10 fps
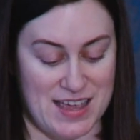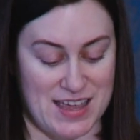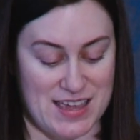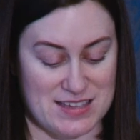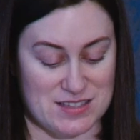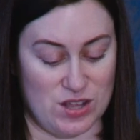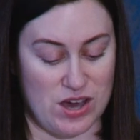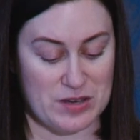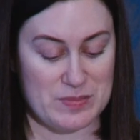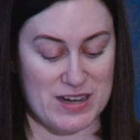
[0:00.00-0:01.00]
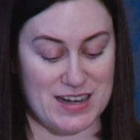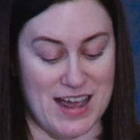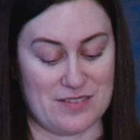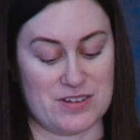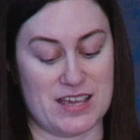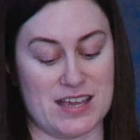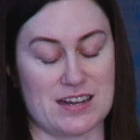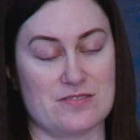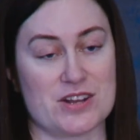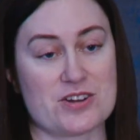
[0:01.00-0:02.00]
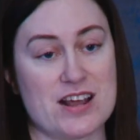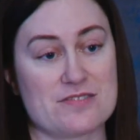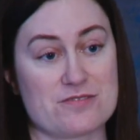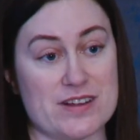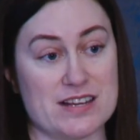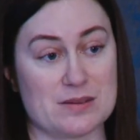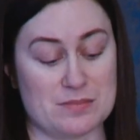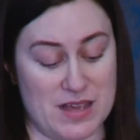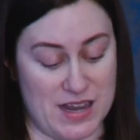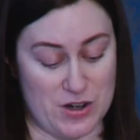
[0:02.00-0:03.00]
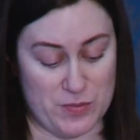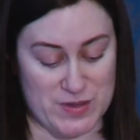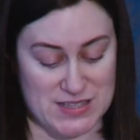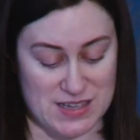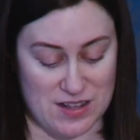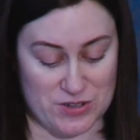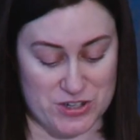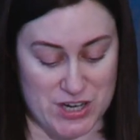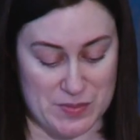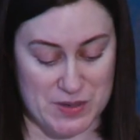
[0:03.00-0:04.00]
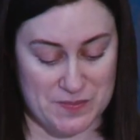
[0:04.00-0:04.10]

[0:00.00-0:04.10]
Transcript: he has long been an advocate of internet freedom and open scholarship.